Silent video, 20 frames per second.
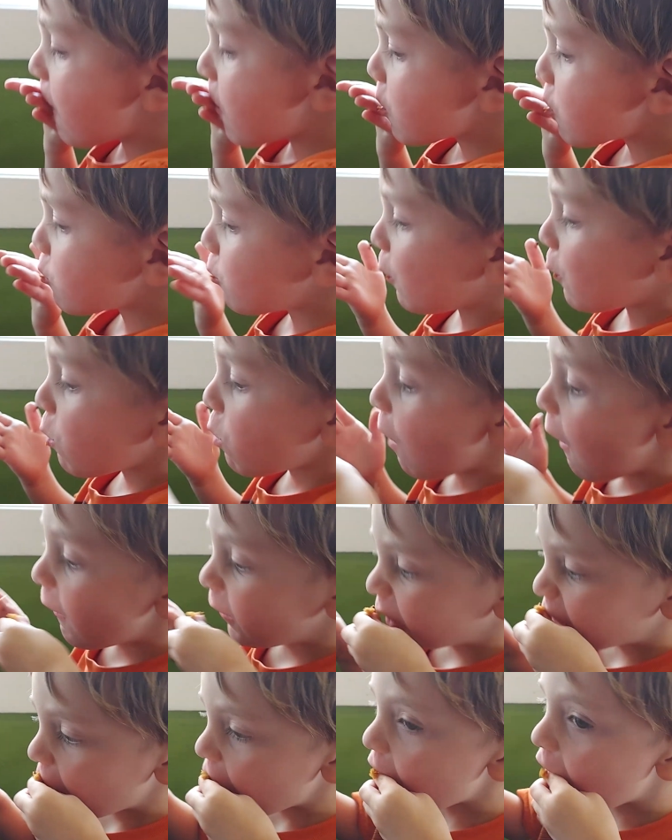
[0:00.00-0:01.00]
but there are a lot of
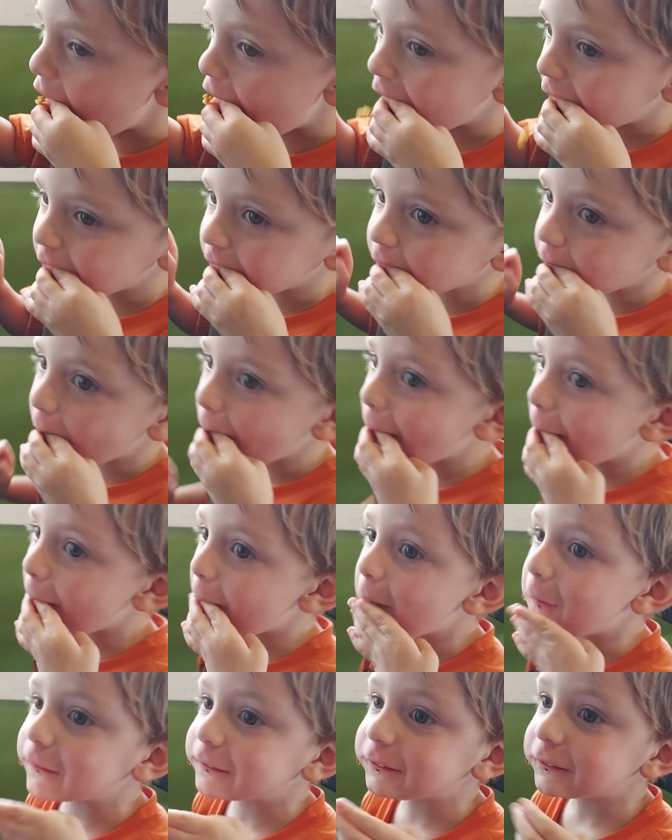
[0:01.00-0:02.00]
good ingredients
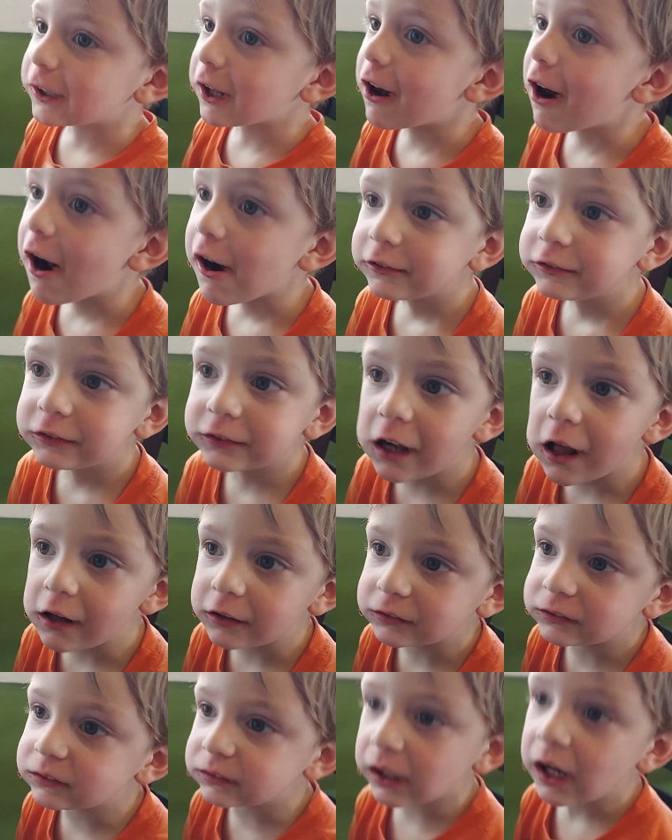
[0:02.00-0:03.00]
that I can
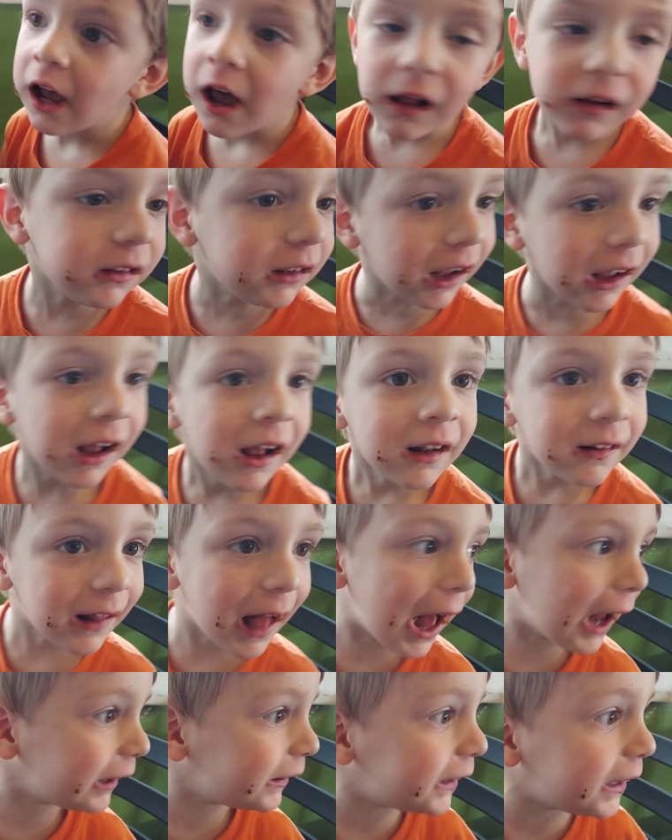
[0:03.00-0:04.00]
intentionally add
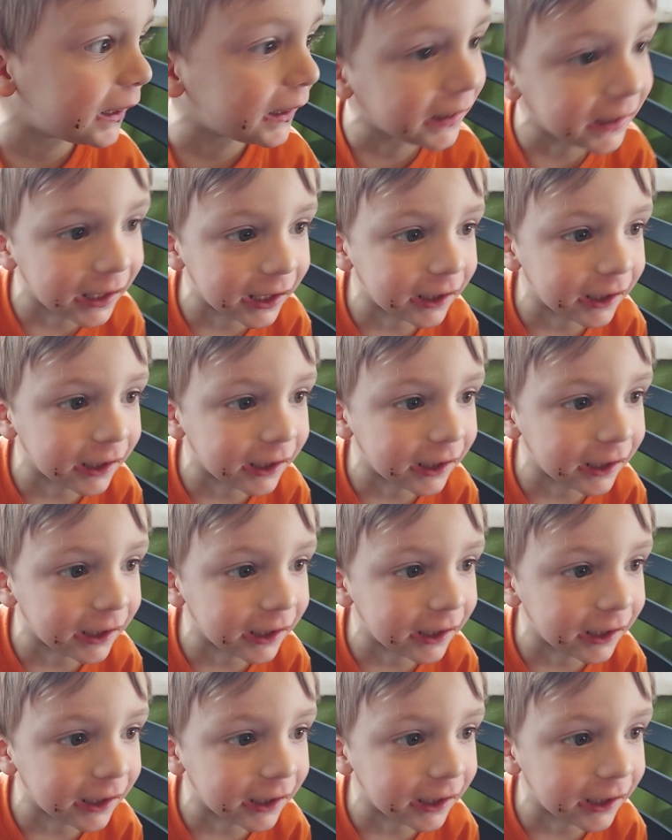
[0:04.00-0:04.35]
into the